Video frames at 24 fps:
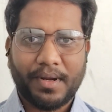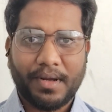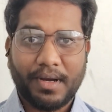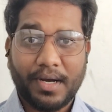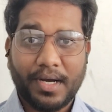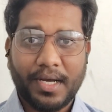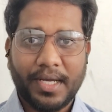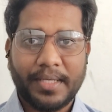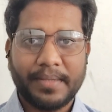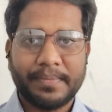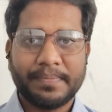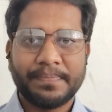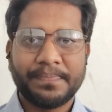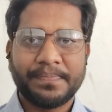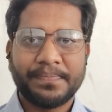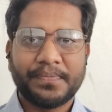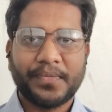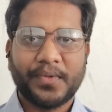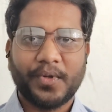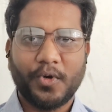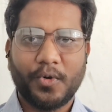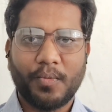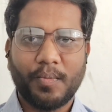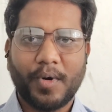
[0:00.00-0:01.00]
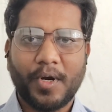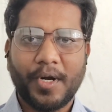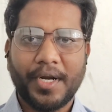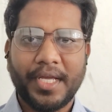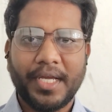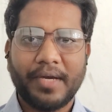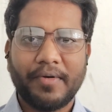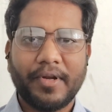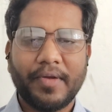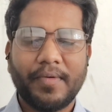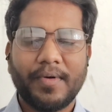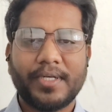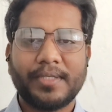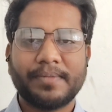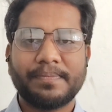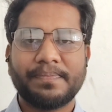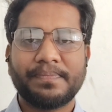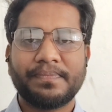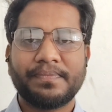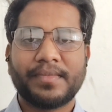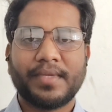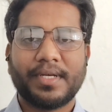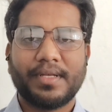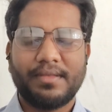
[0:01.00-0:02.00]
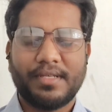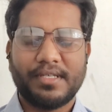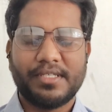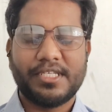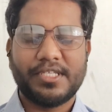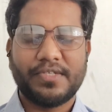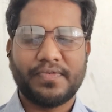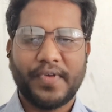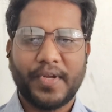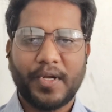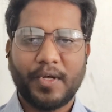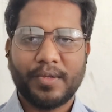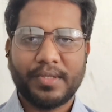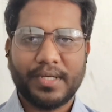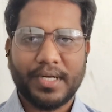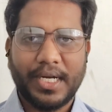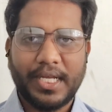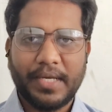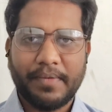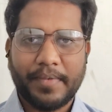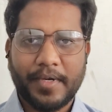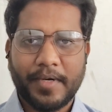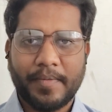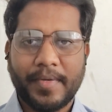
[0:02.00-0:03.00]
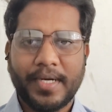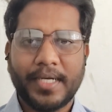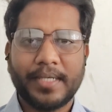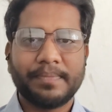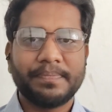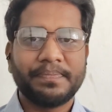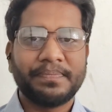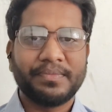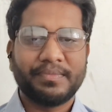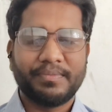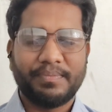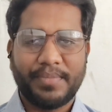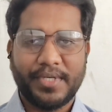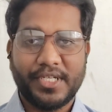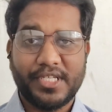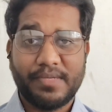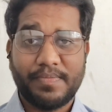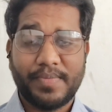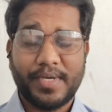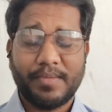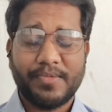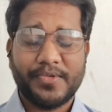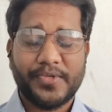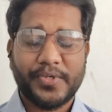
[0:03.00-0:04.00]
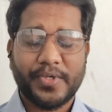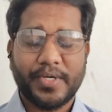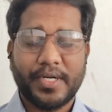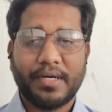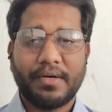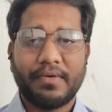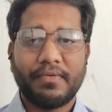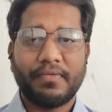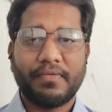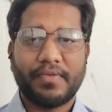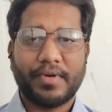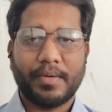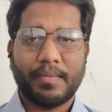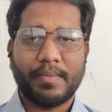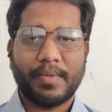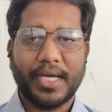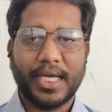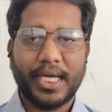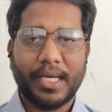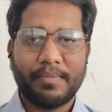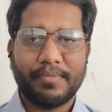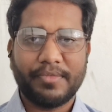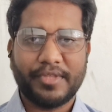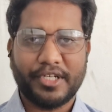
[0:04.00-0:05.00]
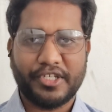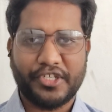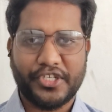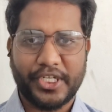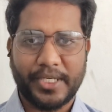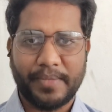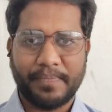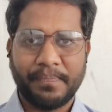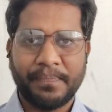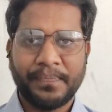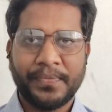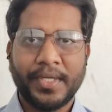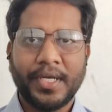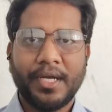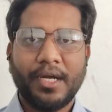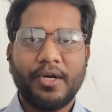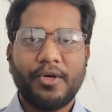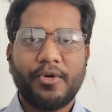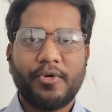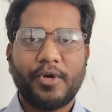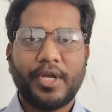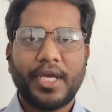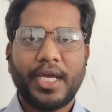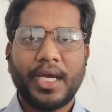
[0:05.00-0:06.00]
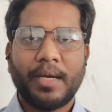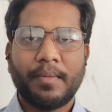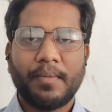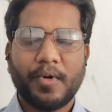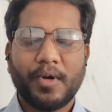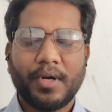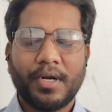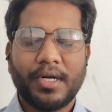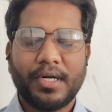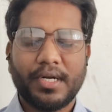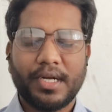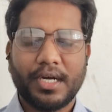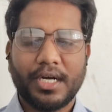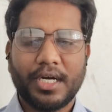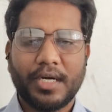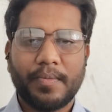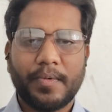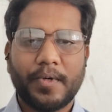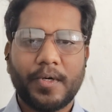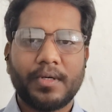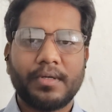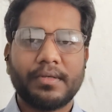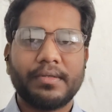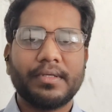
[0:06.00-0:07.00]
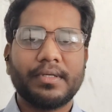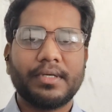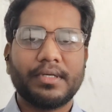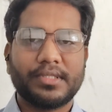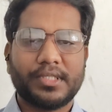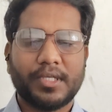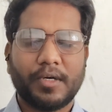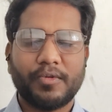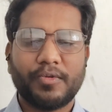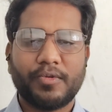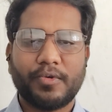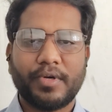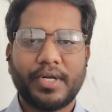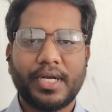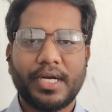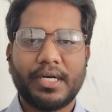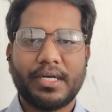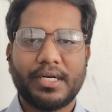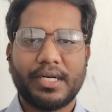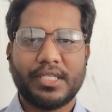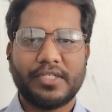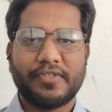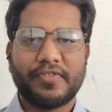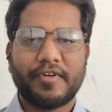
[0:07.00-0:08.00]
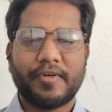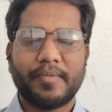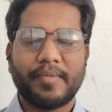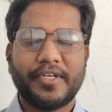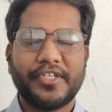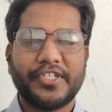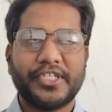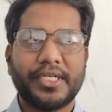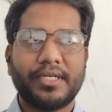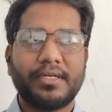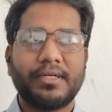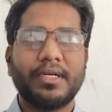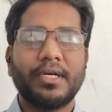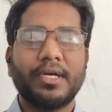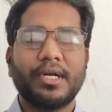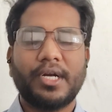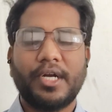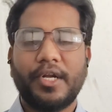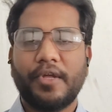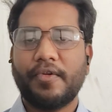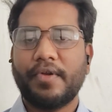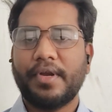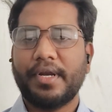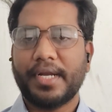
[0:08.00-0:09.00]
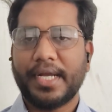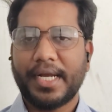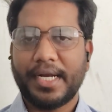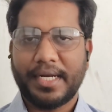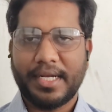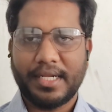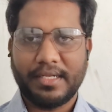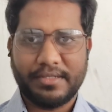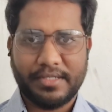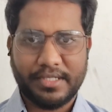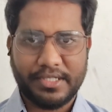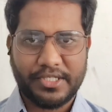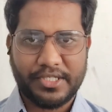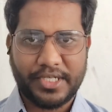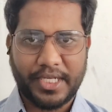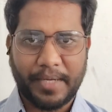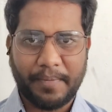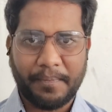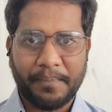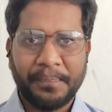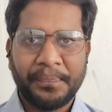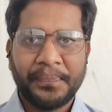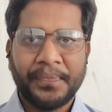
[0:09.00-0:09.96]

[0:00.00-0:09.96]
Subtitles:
Hi, good morning everyone. This is Vinoth PGPM student from IEP Trichy. Today I am going to talk about South Korea transformation during 1960.